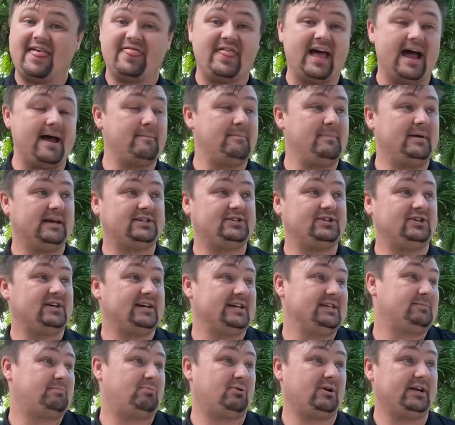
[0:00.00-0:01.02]
that mixer
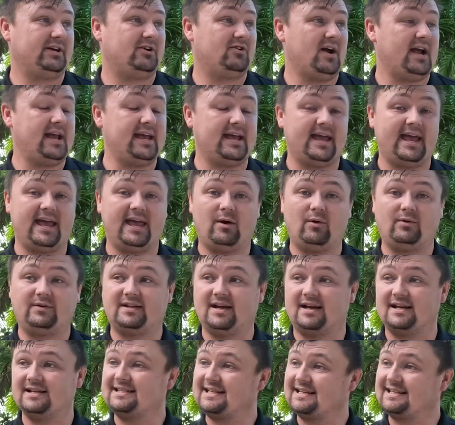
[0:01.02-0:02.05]
is pretty great. It
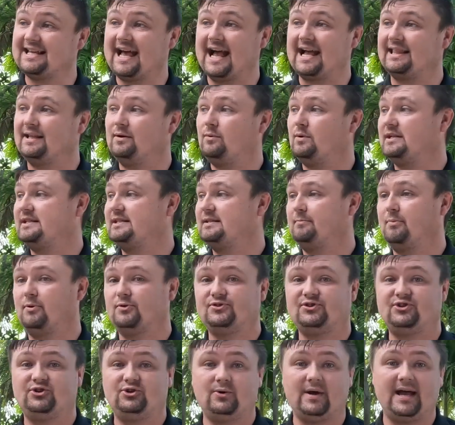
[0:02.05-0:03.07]
does exactly what it's
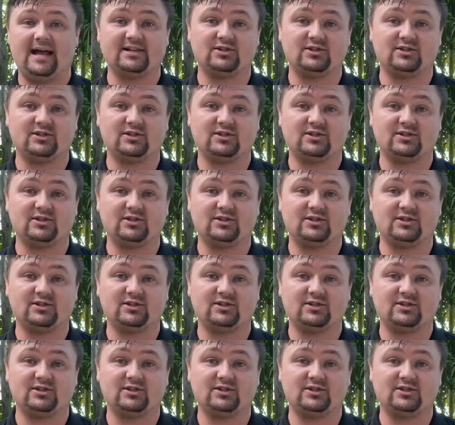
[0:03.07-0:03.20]
supposed to do.